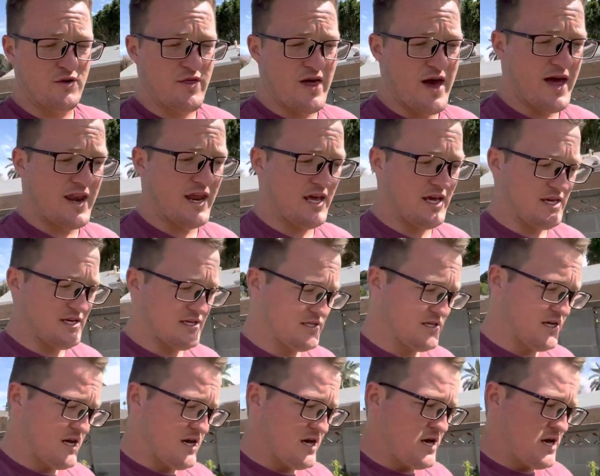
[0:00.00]
that is
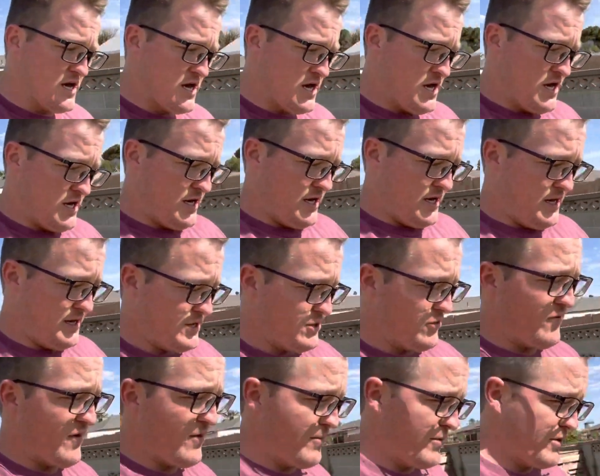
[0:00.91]

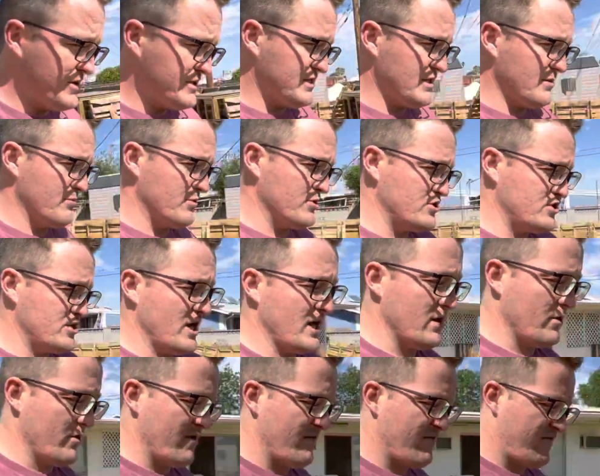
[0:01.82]
November, December,
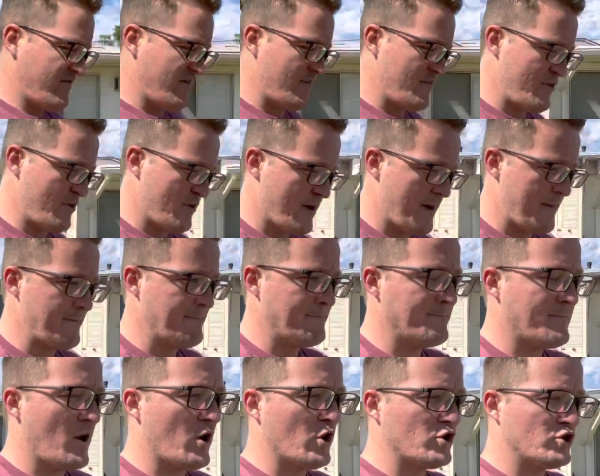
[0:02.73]
January, February,
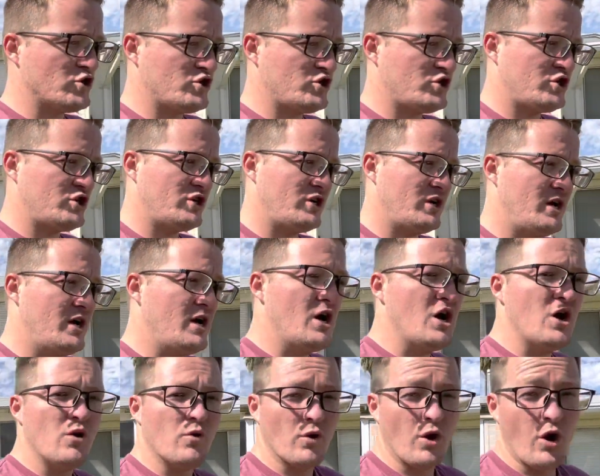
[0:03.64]
March,
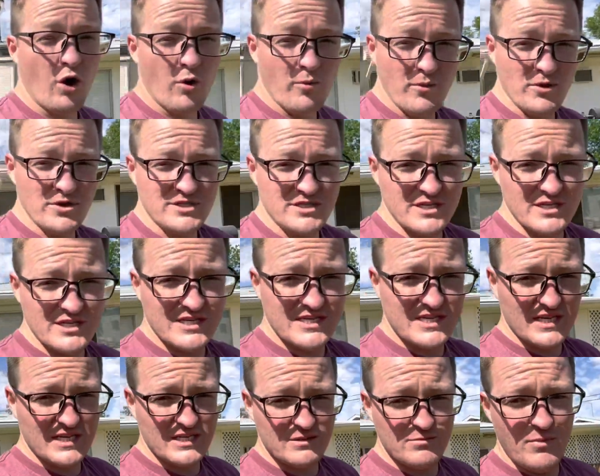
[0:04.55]
we're almost a
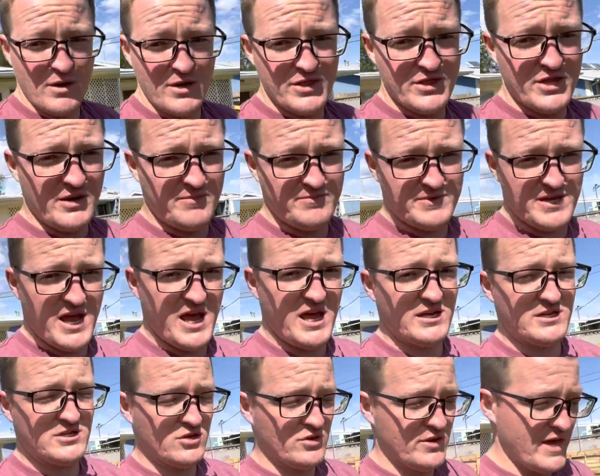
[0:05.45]
six month update.
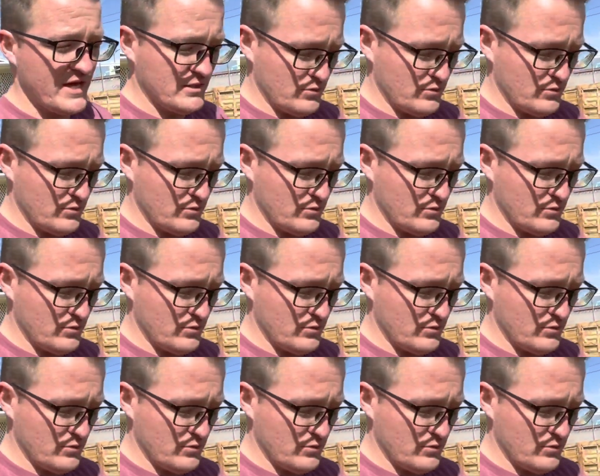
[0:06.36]
So that's